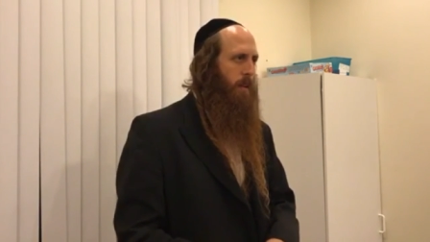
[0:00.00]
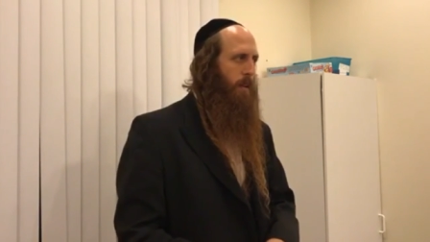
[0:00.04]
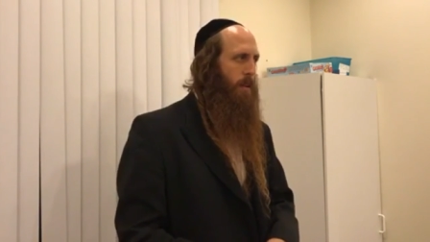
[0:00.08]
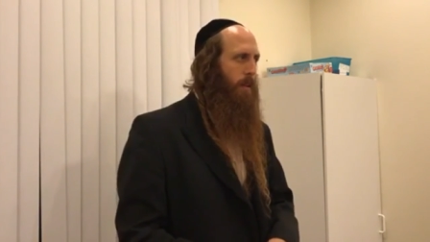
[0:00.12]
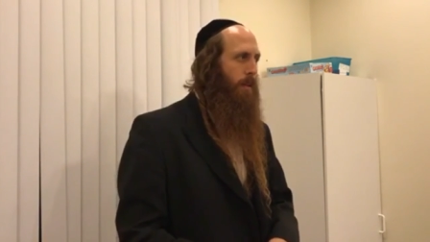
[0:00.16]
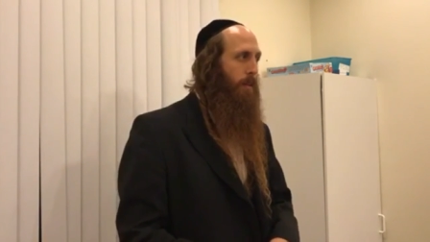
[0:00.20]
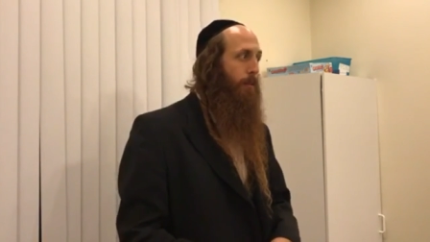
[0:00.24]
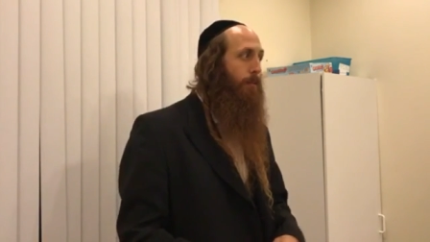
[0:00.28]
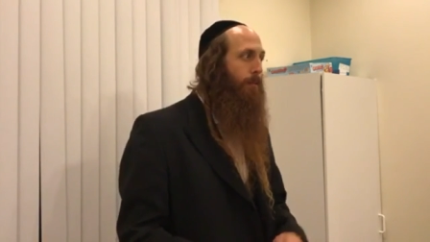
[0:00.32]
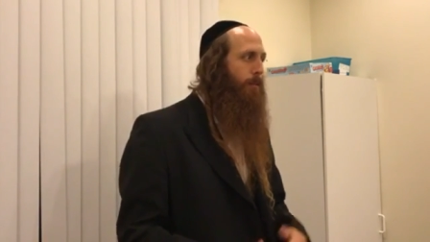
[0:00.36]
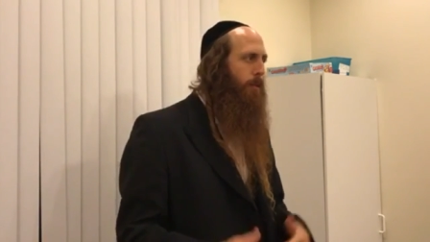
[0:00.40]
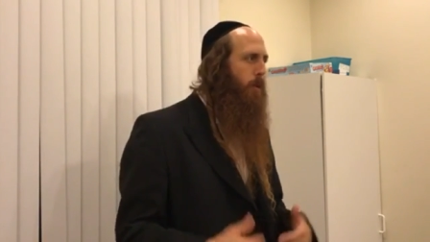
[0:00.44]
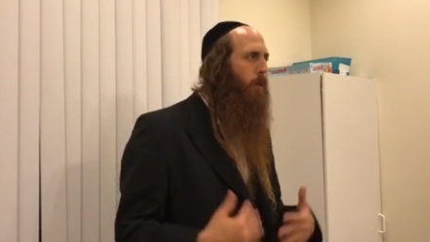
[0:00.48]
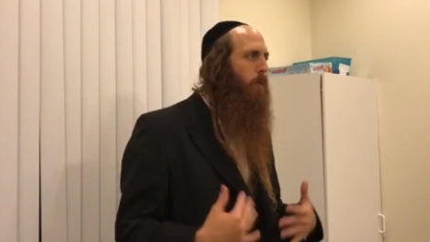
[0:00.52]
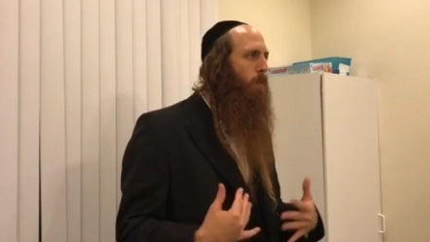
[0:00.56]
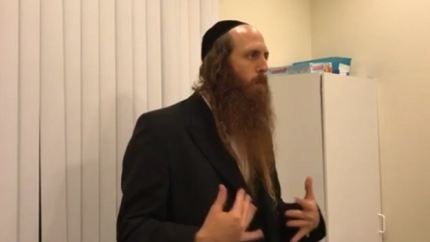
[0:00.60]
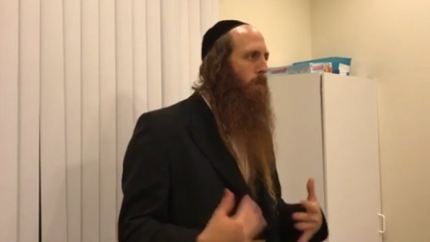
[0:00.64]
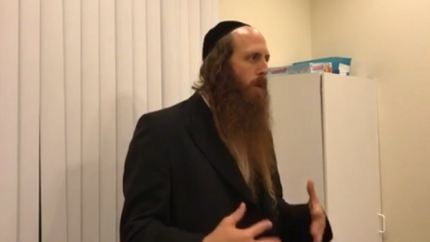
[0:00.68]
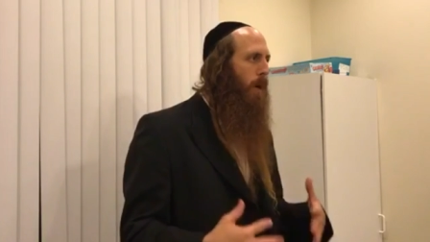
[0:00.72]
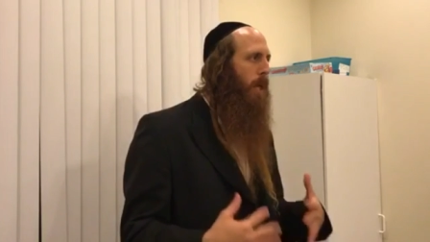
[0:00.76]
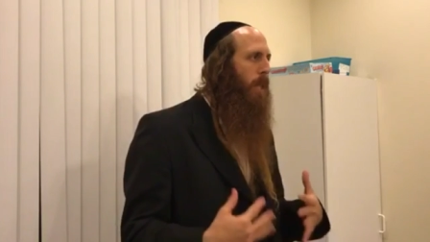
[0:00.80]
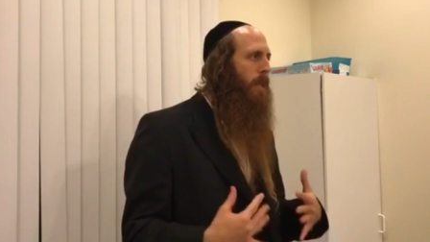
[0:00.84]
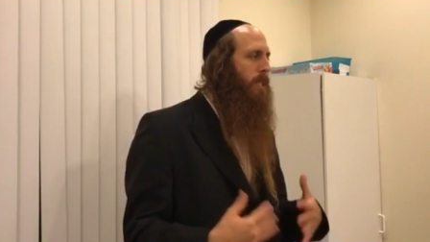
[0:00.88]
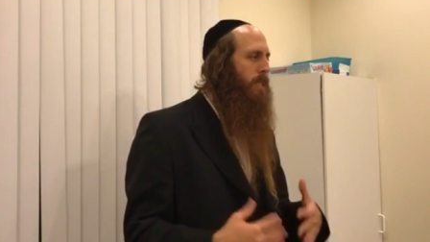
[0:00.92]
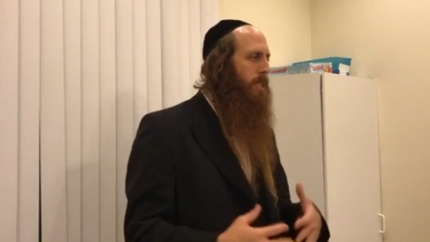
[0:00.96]
Few
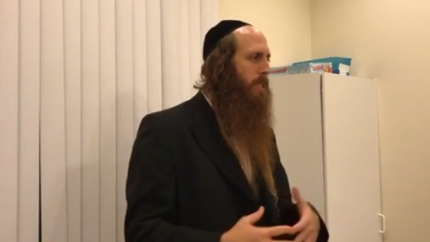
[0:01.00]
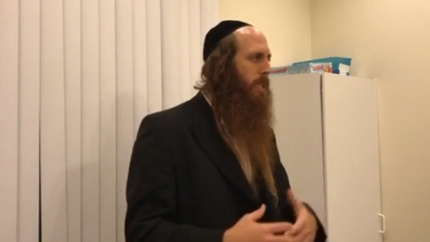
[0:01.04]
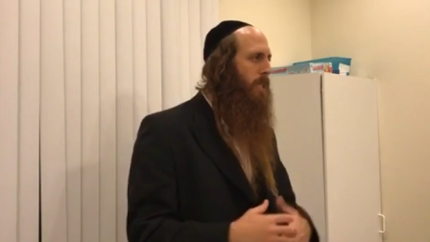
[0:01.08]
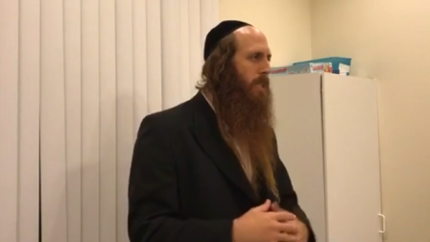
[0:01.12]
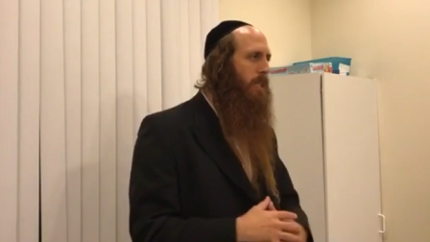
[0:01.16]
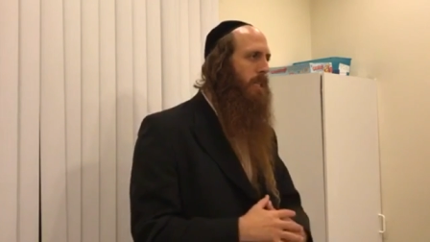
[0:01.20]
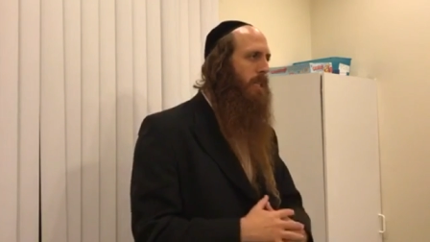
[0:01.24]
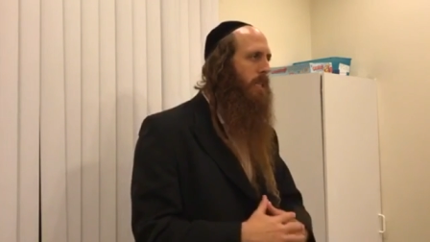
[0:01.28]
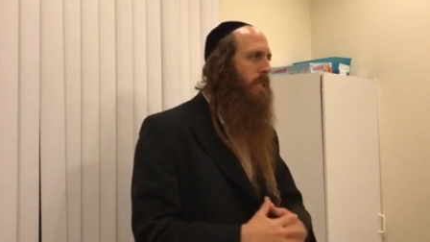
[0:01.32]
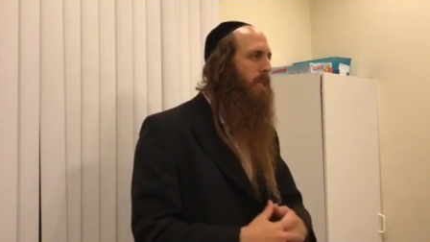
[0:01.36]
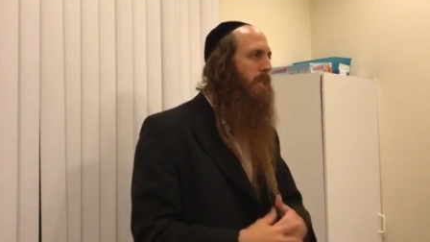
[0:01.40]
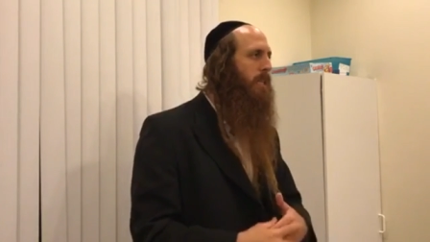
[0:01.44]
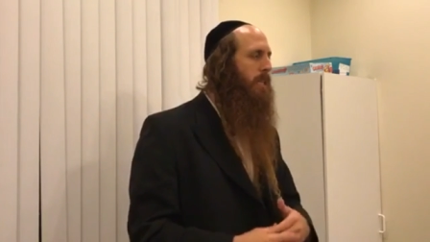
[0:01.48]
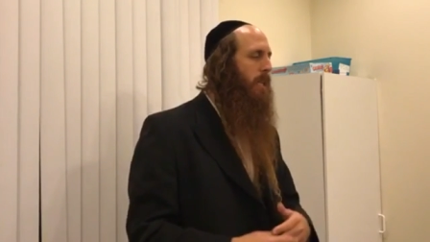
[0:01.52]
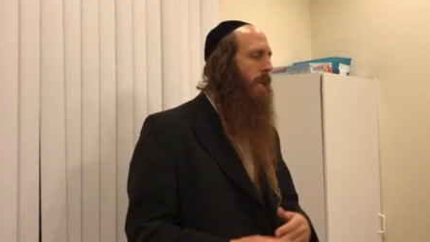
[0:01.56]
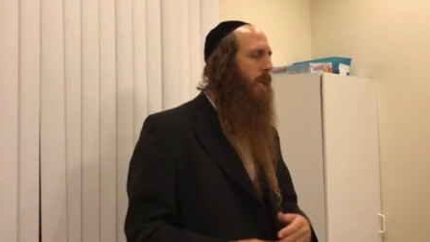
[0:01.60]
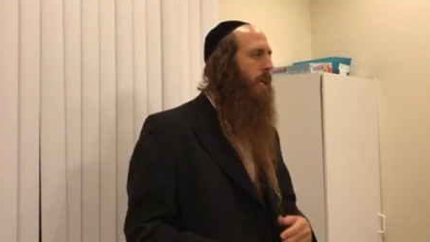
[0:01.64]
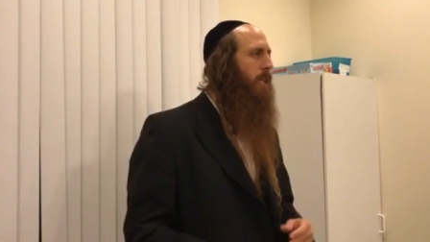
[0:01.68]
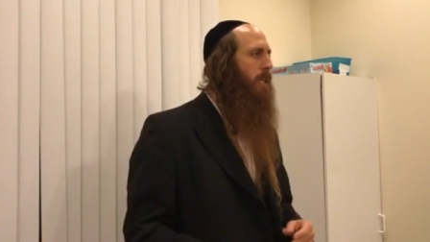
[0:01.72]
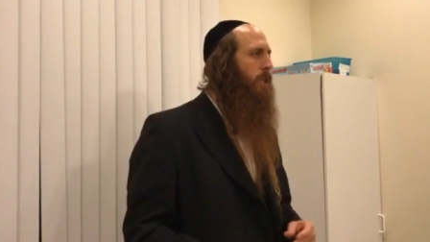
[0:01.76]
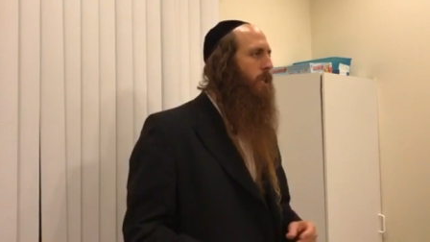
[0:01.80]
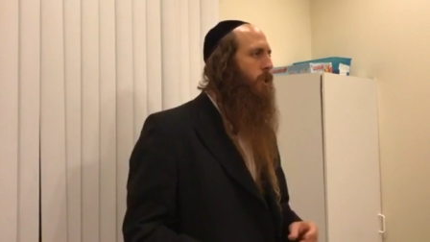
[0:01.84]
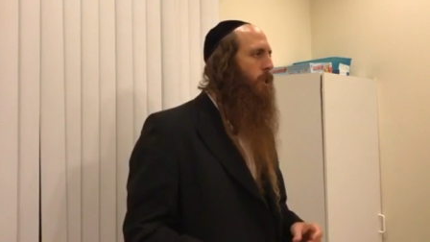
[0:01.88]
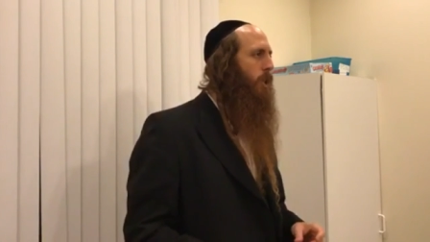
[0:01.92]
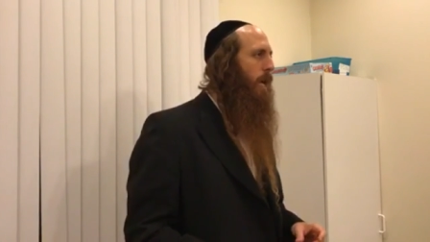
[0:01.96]
months that he didn't
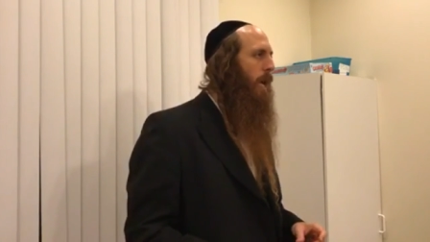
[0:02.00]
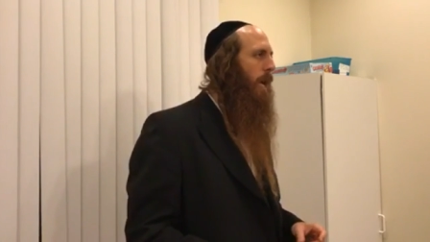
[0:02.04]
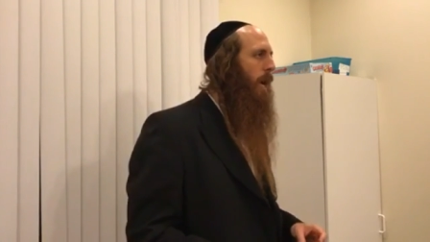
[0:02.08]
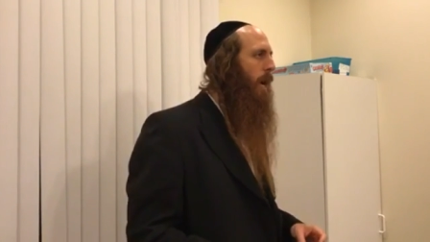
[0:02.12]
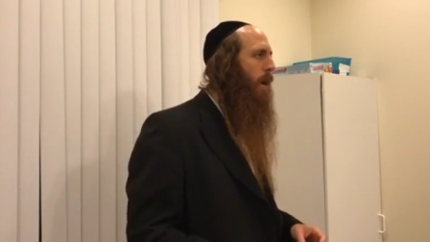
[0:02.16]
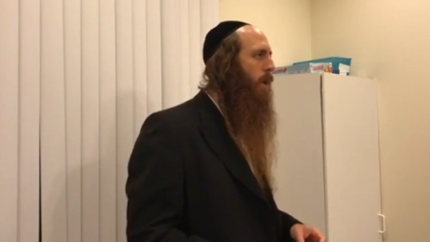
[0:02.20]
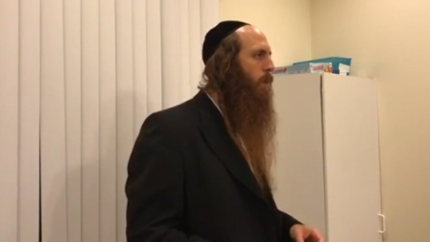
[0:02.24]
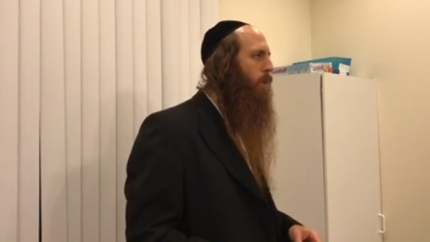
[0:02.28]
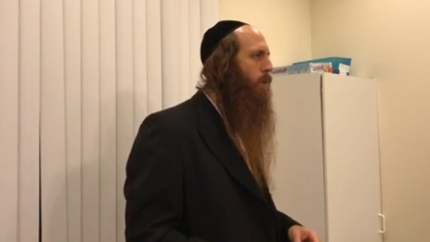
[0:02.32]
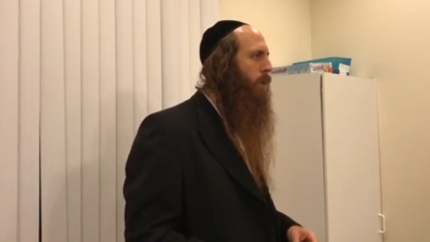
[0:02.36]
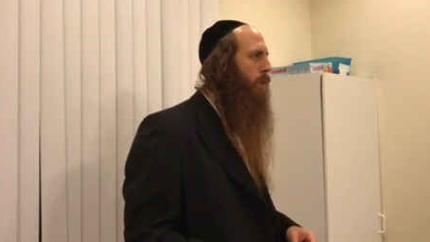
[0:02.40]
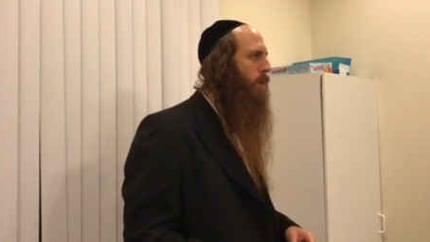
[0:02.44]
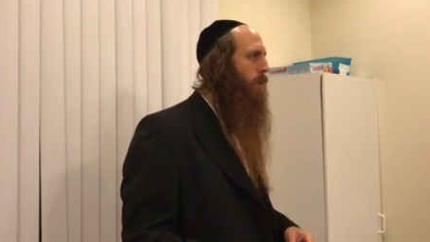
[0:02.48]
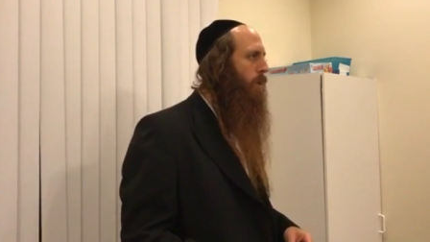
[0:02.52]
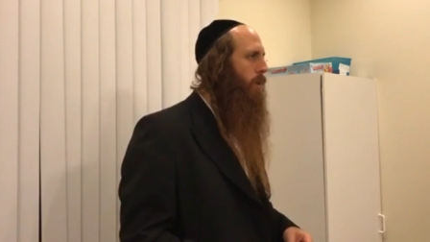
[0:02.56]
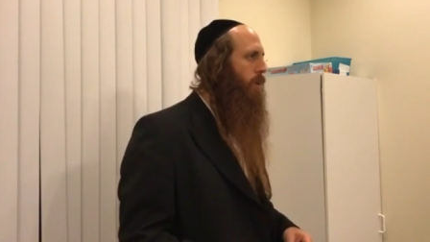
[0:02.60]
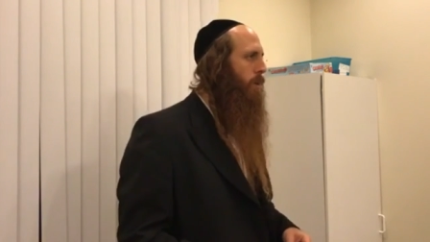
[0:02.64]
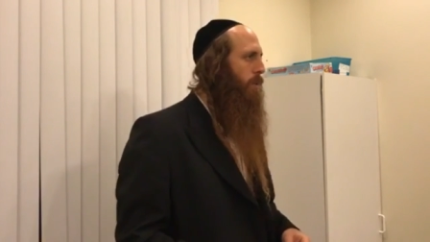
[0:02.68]
take a shower,